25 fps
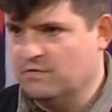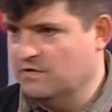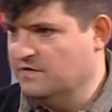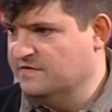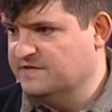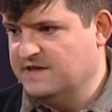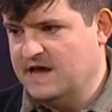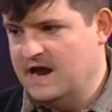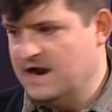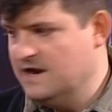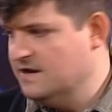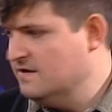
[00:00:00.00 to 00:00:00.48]

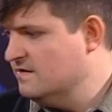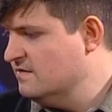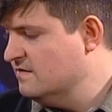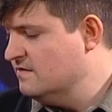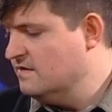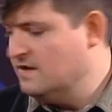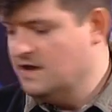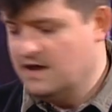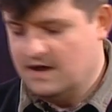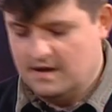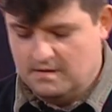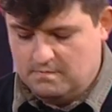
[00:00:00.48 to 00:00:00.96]
across the
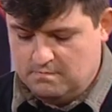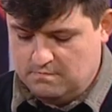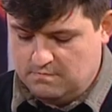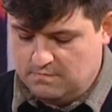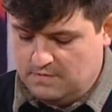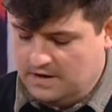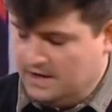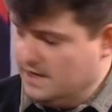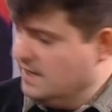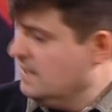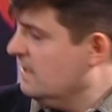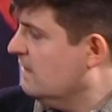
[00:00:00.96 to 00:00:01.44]
island.
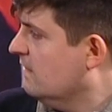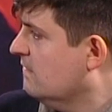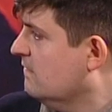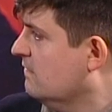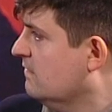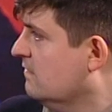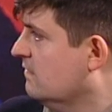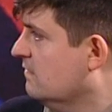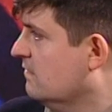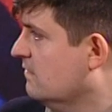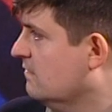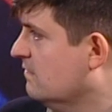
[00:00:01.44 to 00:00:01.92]

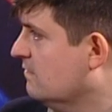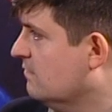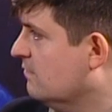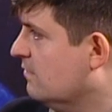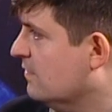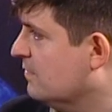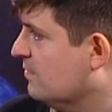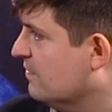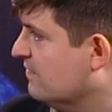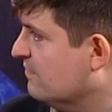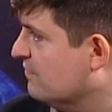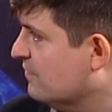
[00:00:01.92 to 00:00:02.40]

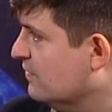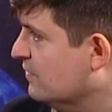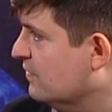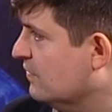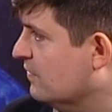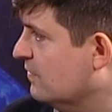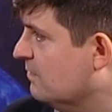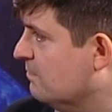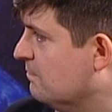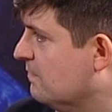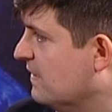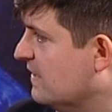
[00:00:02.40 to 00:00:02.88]
What about for
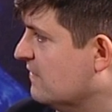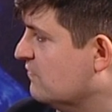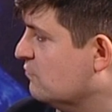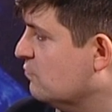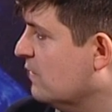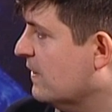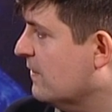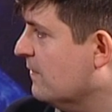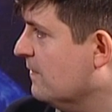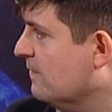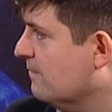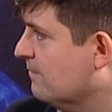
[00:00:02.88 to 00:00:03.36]
you,
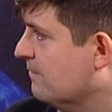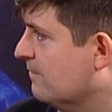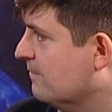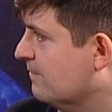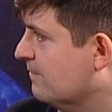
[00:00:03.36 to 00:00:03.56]
biggest winner?